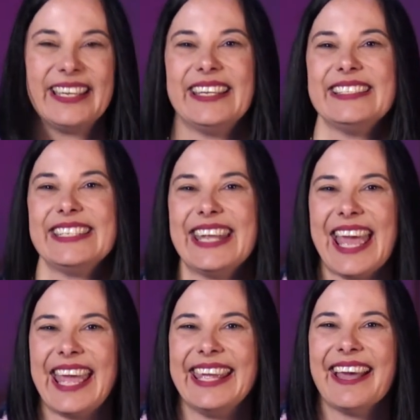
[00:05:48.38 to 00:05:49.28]

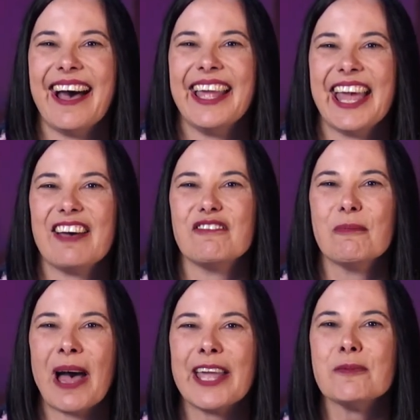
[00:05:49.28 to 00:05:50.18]
Today, I have
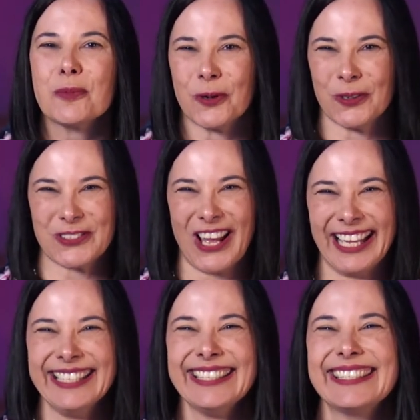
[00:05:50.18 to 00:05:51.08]
my pearls on.